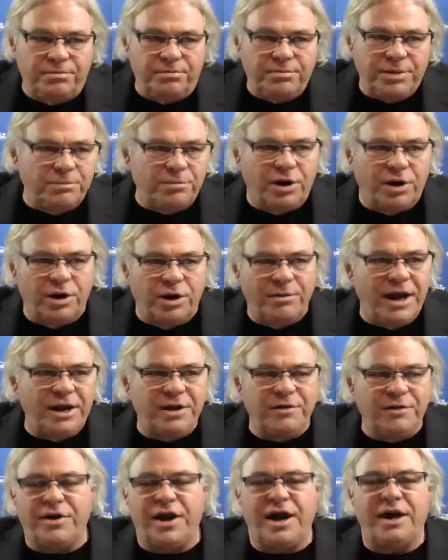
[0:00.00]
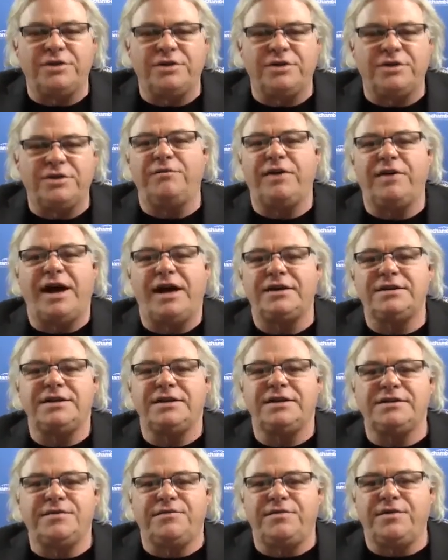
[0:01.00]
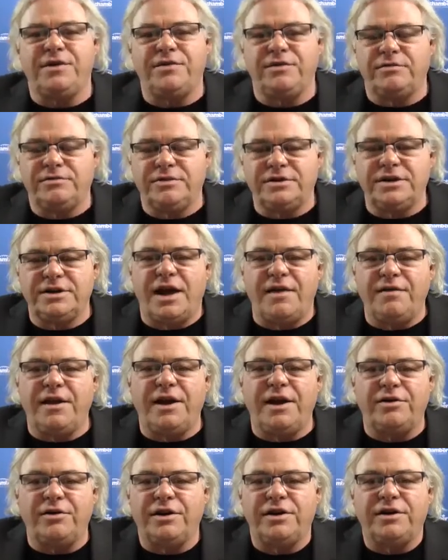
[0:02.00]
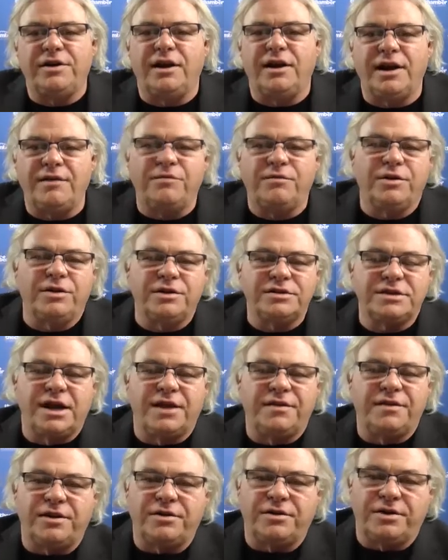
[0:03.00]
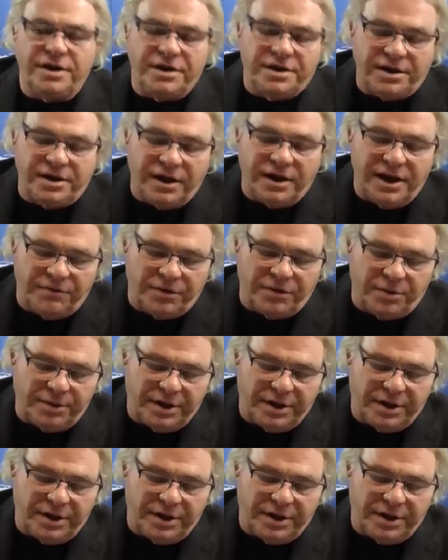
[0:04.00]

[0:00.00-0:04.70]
people are manufacturing vaccines. If there's none there to deliver, there's none there to deliver.